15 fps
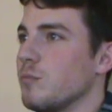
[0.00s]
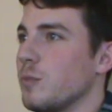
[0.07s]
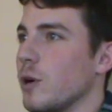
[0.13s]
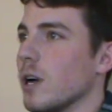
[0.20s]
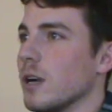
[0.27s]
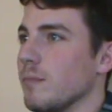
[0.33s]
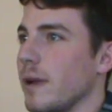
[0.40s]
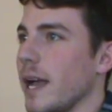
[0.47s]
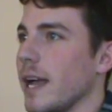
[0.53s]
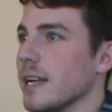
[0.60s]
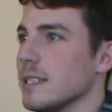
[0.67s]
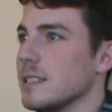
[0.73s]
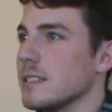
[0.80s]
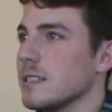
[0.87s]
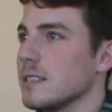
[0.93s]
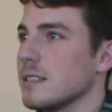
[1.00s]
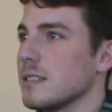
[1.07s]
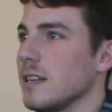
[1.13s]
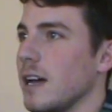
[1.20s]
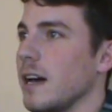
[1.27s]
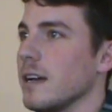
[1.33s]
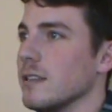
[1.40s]
put our bags
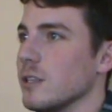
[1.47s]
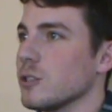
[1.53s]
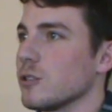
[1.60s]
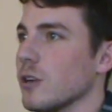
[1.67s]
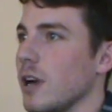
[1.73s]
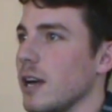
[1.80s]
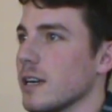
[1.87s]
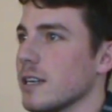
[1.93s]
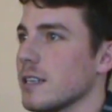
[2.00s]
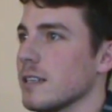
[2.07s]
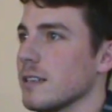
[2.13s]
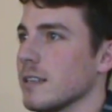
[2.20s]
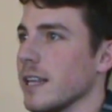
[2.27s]
on the truck.